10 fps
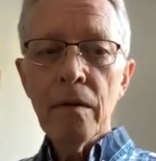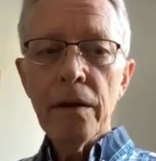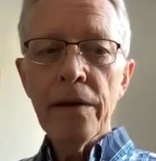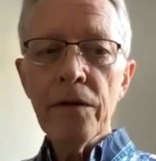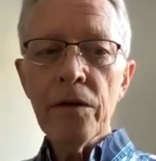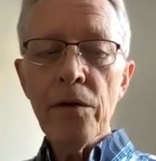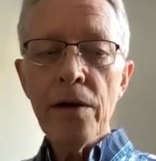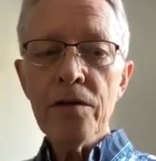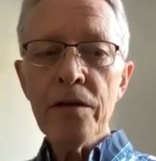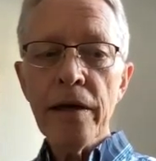in the
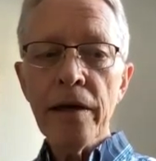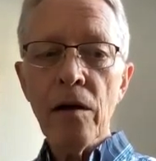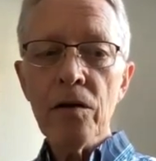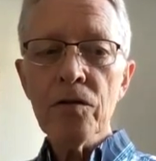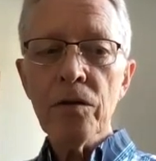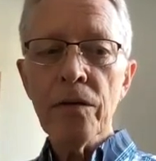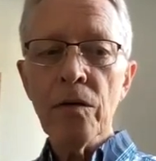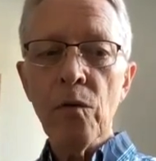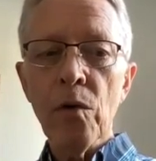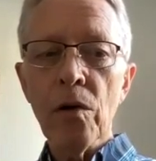USA and also in
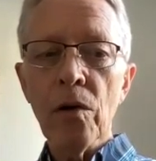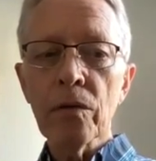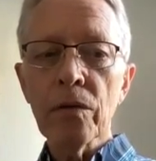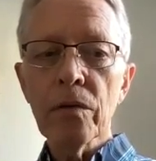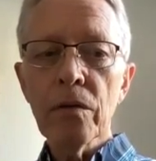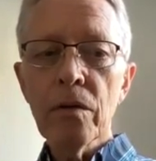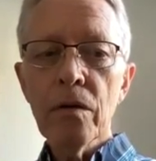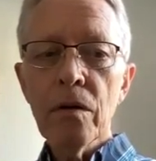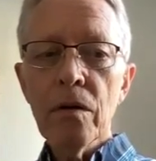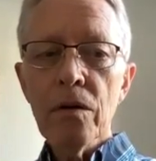the world.
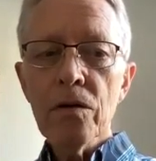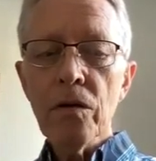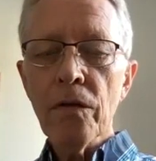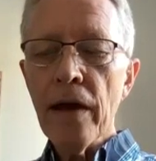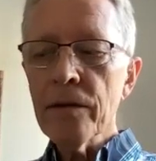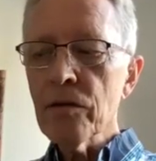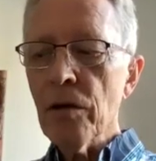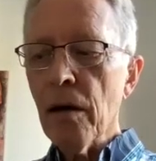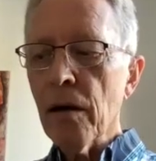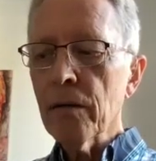So that's
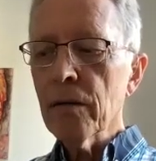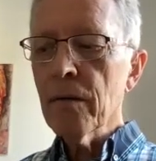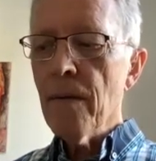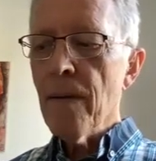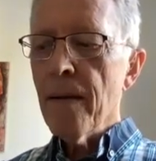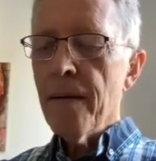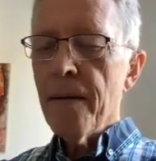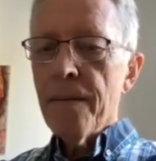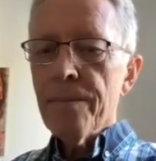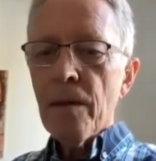our
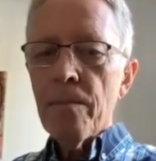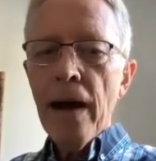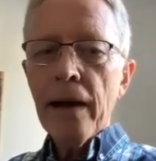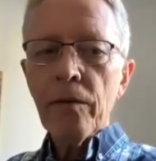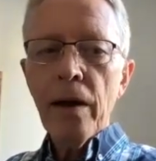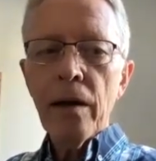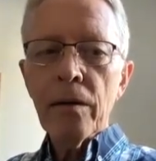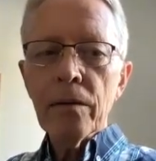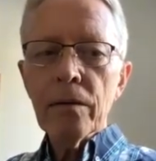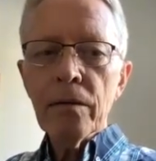
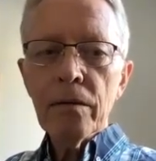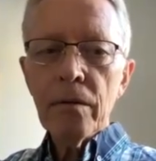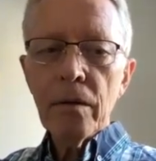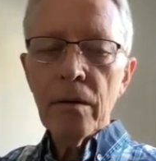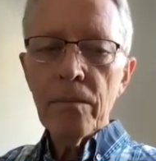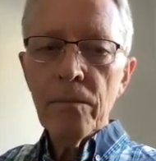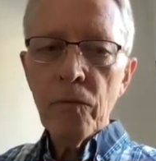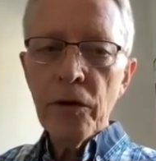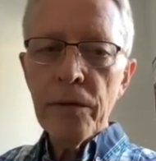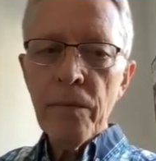background.
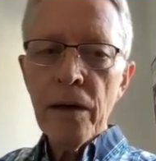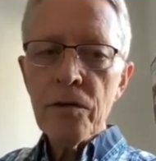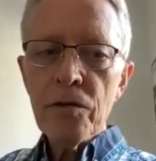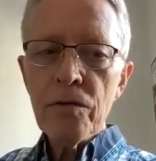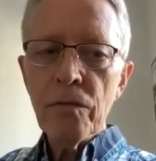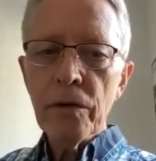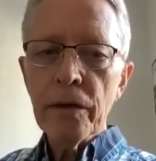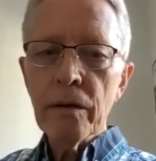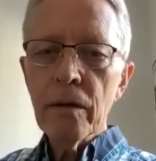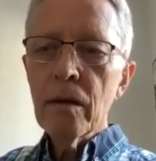Pretty much,
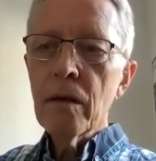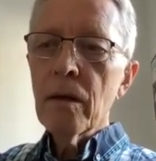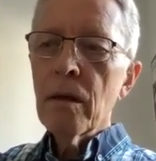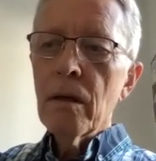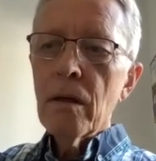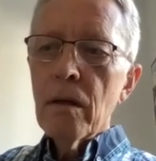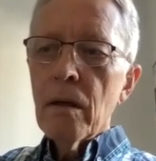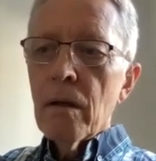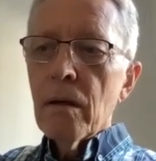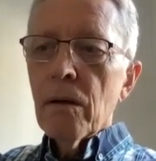we've
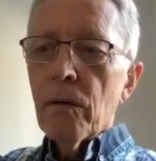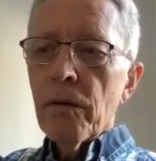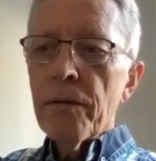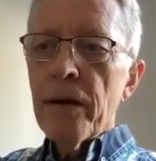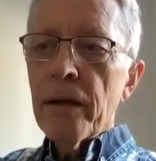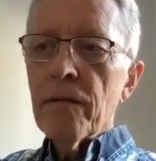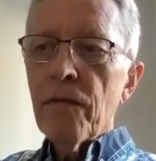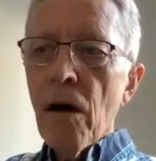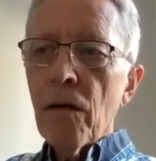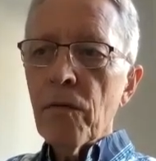been
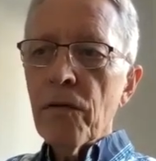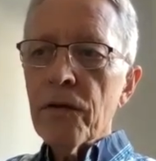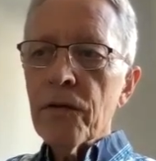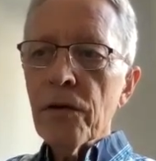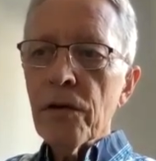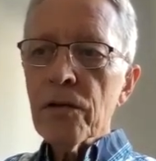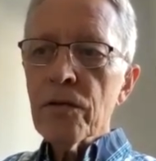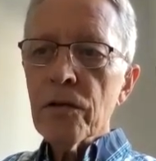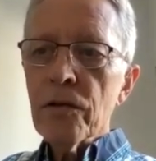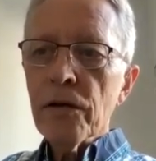involved with the
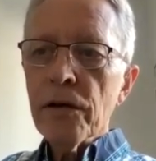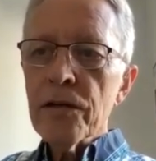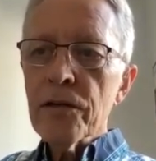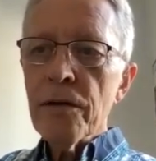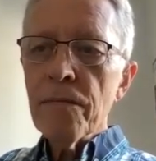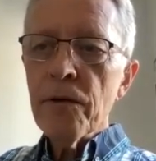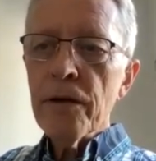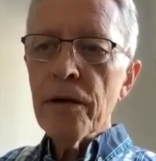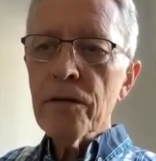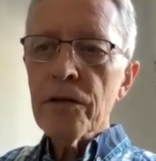Turks, the Turkish
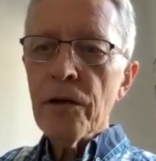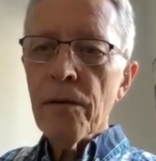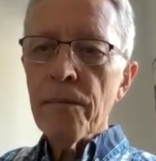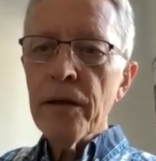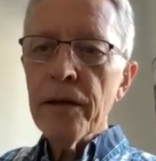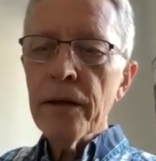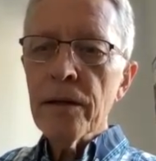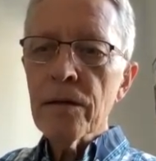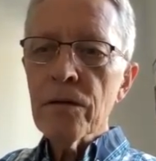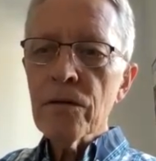Cypriots, the
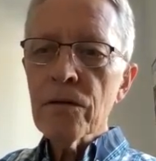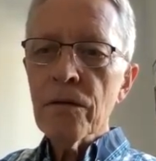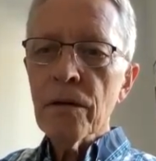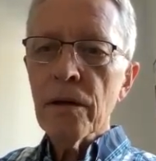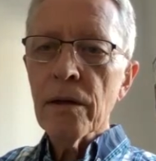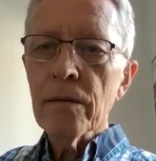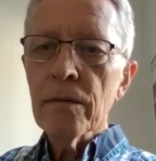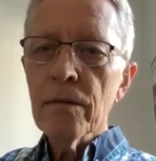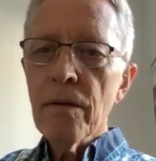Armenians, the